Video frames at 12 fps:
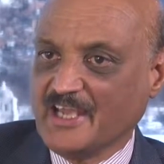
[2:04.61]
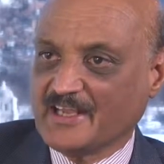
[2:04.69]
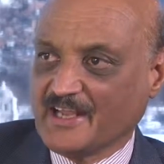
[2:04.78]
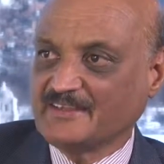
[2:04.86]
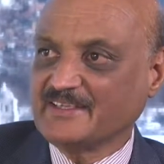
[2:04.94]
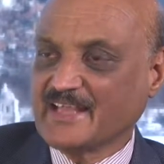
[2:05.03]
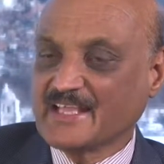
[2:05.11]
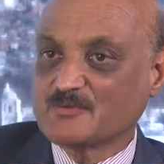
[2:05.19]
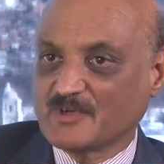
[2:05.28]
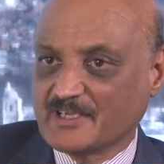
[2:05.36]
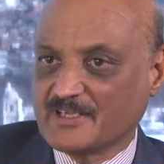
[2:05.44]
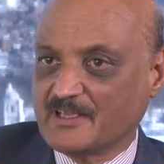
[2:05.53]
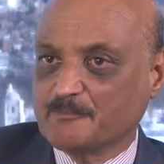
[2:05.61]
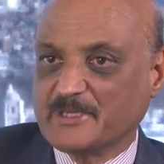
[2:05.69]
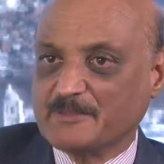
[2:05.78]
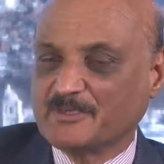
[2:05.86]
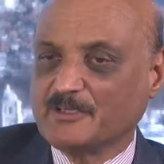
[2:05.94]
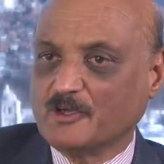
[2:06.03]
And I think that's what
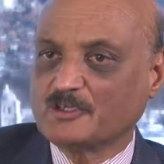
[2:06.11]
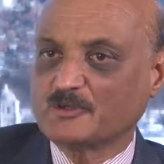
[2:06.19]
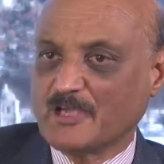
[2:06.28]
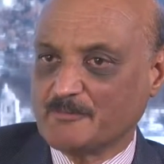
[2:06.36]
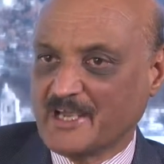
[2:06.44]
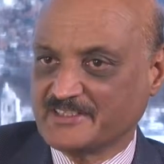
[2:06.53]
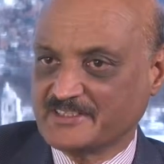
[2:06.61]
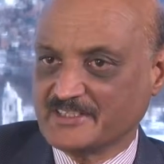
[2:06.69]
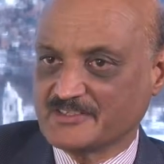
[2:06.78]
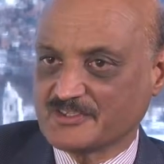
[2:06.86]
people look to M I T.